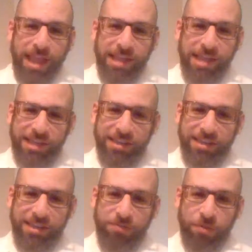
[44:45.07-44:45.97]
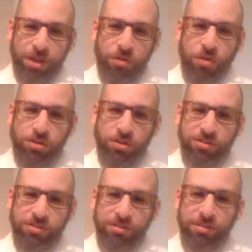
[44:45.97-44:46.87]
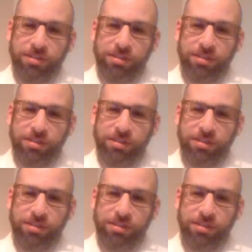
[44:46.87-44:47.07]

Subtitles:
Blassie. You want to go old school?